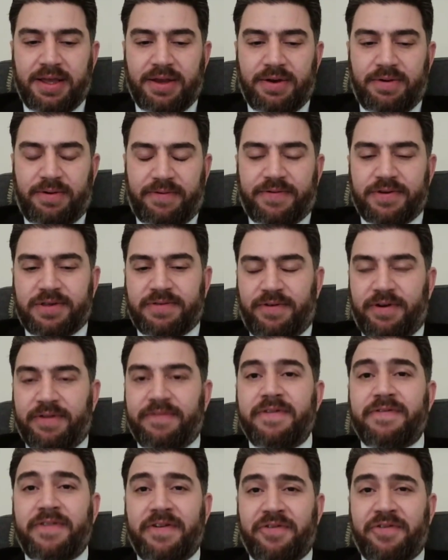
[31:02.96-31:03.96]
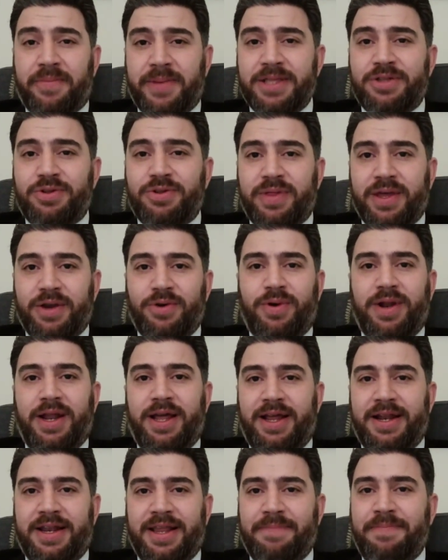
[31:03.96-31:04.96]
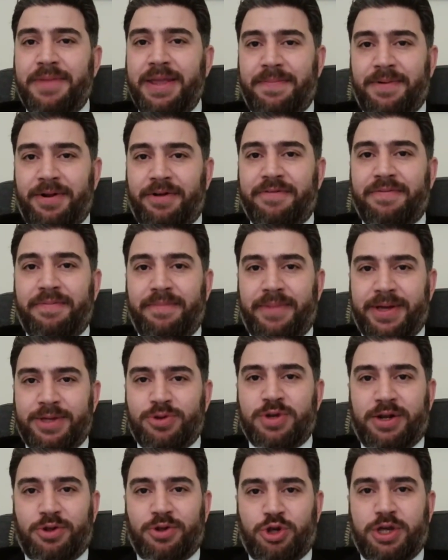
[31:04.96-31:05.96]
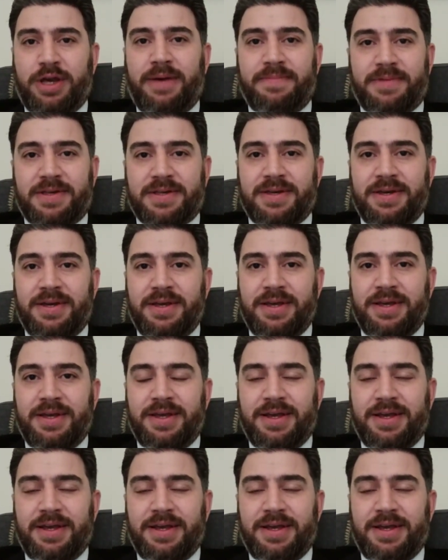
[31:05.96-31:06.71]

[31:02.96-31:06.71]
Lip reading: well, first of all, if you've ever been to the Golan, the people of Majd al-Shams